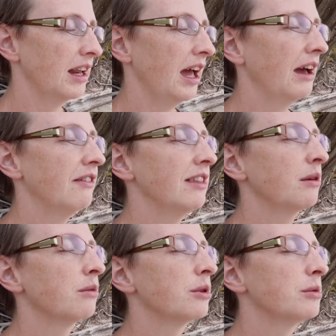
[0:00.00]
And having
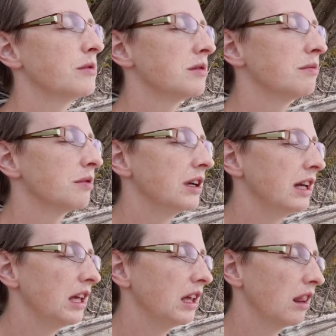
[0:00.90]
that room to
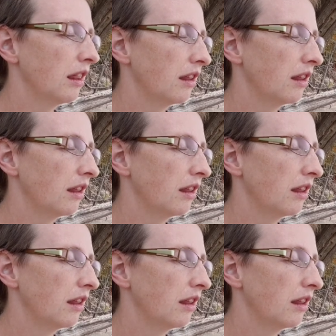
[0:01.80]
breathe